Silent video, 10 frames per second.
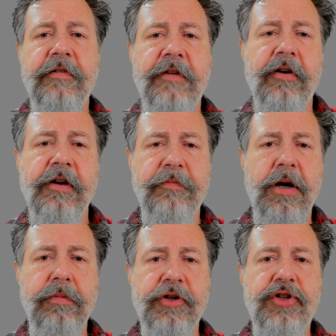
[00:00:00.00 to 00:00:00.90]
the various
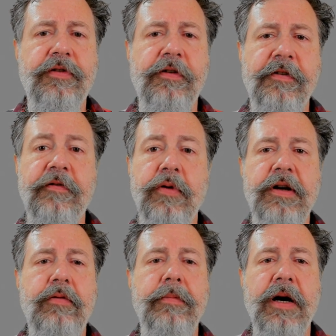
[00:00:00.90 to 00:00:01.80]
published sources we
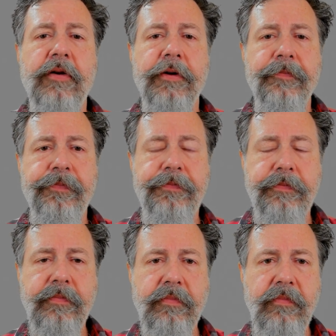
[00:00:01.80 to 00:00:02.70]
know about.
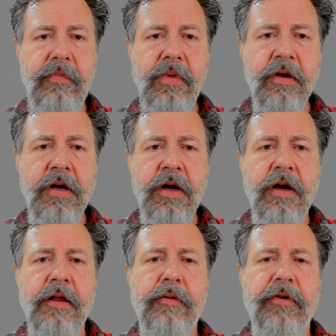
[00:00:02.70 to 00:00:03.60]

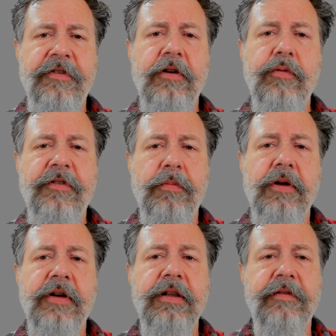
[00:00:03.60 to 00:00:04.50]
The result was a
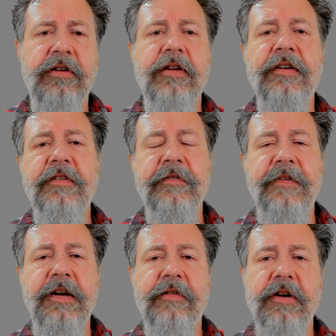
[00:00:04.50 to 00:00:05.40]
multi-level list that
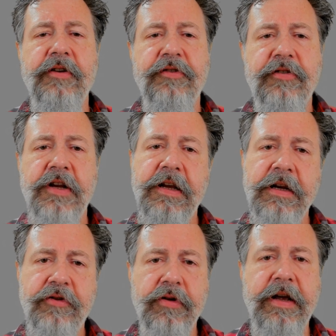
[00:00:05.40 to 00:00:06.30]
fit every user need
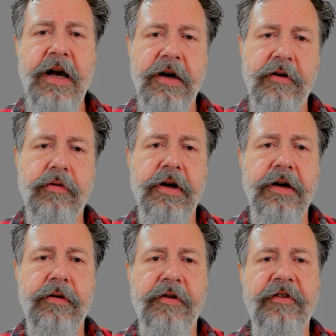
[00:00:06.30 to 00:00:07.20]
into a
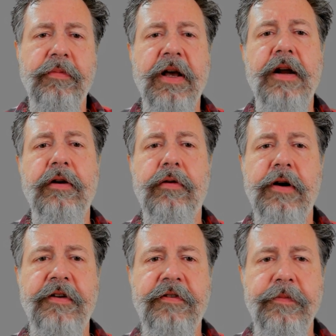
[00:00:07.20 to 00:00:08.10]
category or
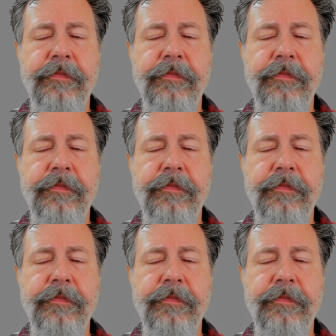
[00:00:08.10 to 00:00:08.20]
subcategories.